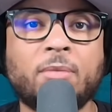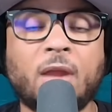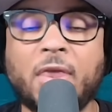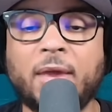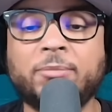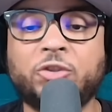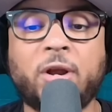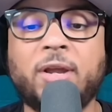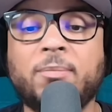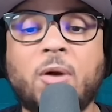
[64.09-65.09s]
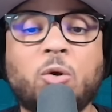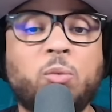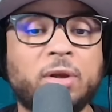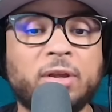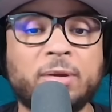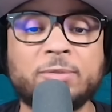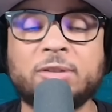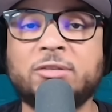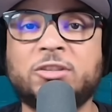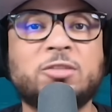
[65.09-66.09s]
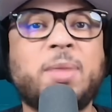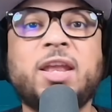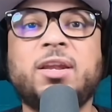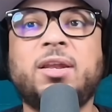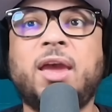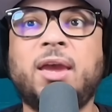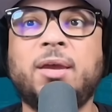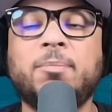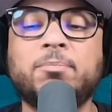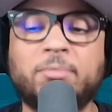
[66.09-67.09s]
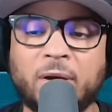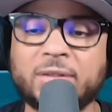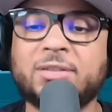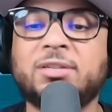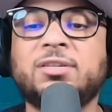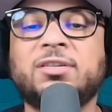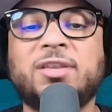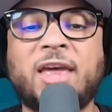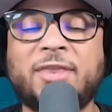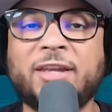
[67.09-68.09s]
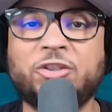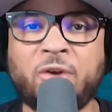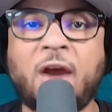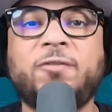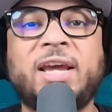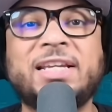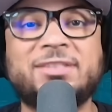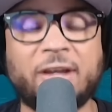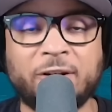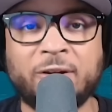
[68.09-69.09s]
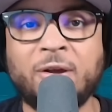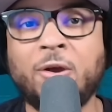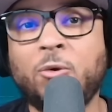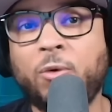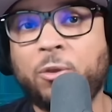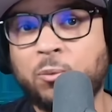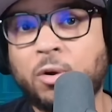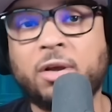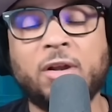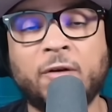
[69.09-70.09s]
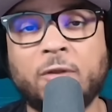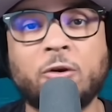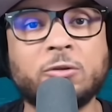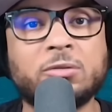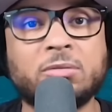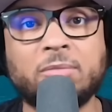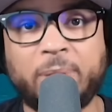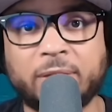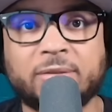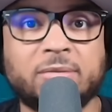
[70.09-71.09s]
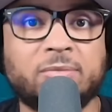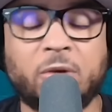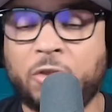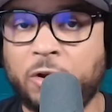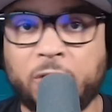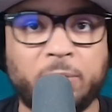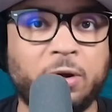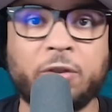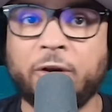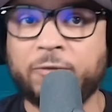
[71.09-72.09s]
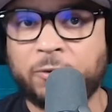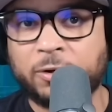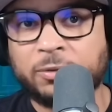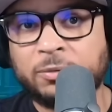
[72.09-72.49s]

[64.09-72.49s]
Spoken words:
And them trading Mark Williams just made it a must that they draft a center with one of those picks, with 33 or 34.